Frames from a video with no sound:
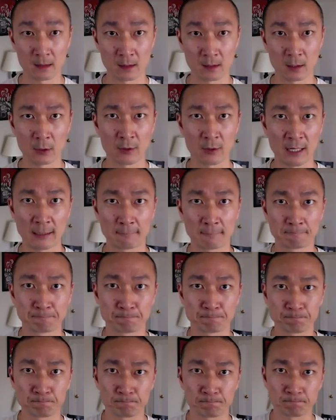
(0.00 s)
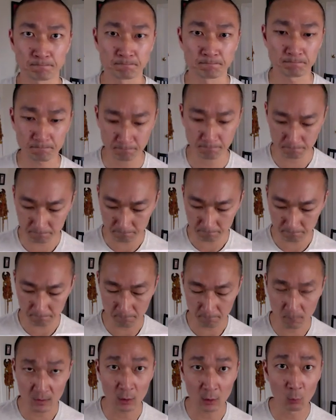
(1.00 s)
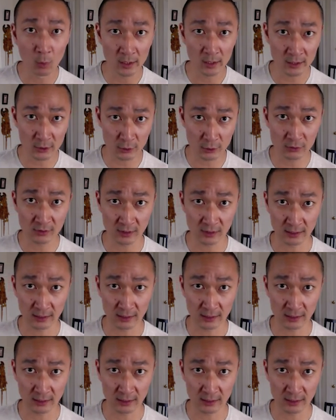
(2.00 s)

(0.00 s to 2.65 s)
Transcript: Okay. What did you see?